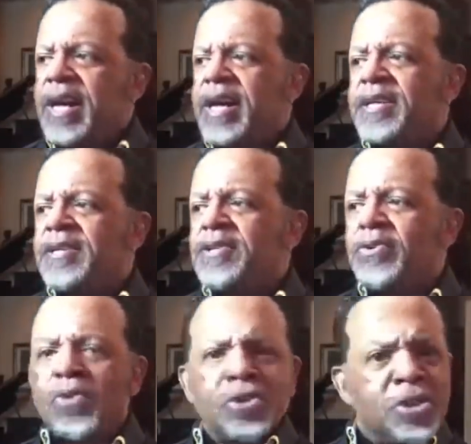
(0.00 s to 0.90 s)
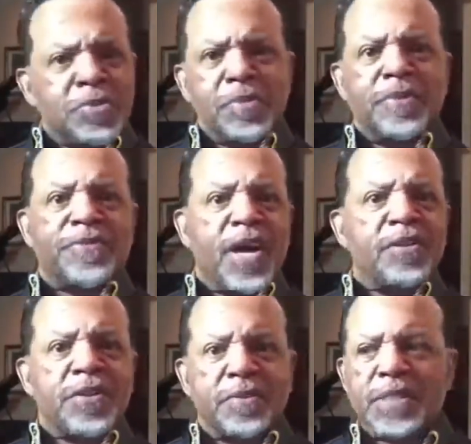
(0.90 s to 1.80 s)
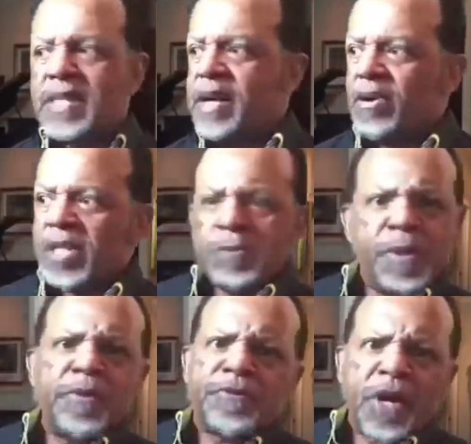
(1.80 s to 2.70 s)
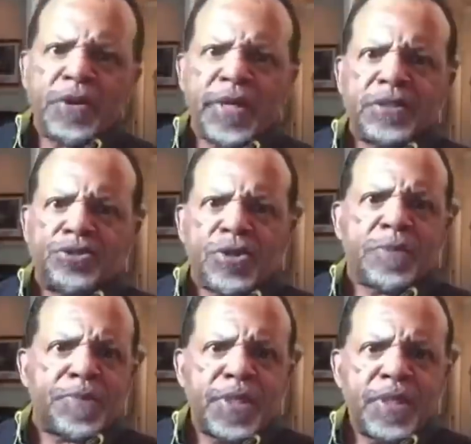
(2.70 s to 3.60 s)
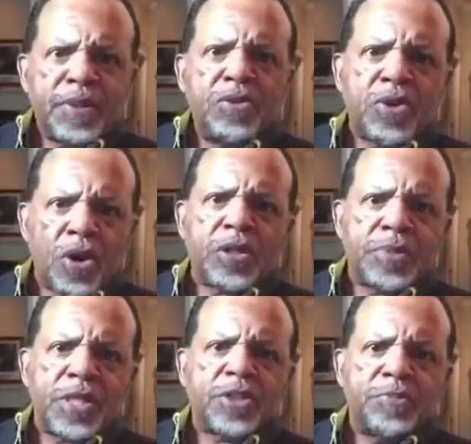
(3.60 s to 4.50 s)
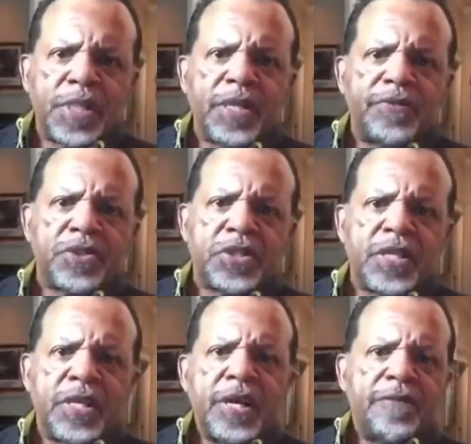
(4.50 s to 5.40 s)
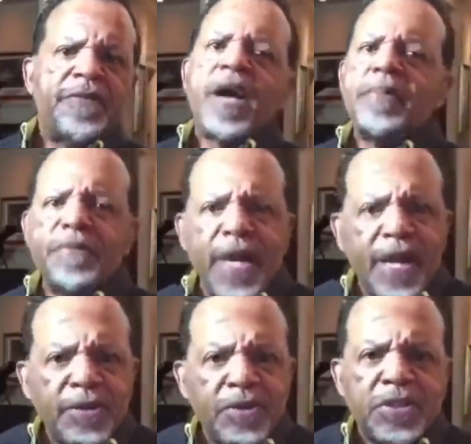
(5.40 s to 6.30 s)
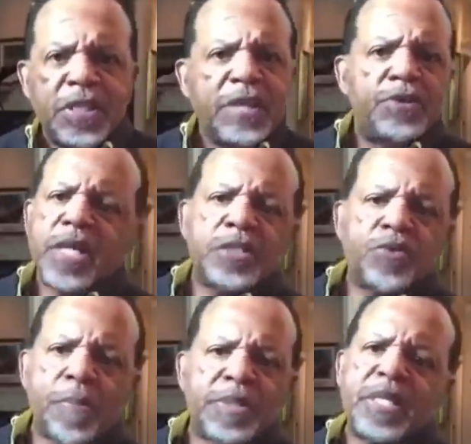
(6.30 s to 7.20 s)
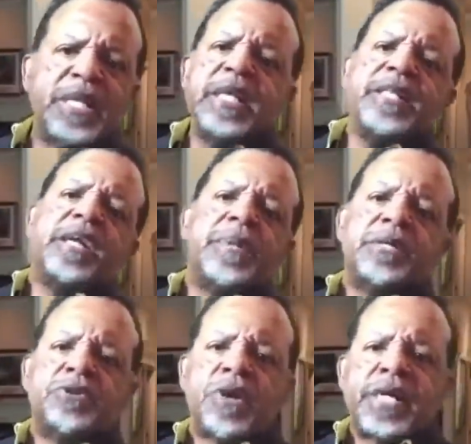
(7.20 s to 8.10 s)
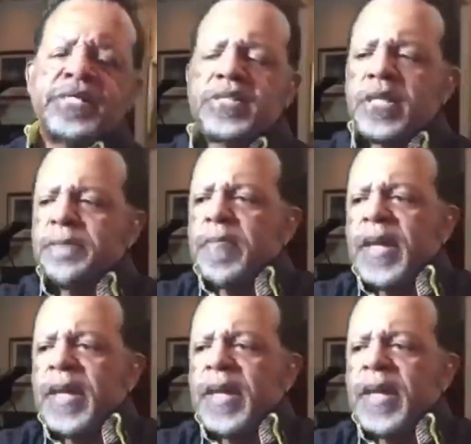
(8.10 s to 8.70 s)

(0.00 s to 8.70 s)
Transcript: and you worship them and follow them. It's like all these people following Trump who call themselves believers and family values, and he doesn't represent anything about Christ.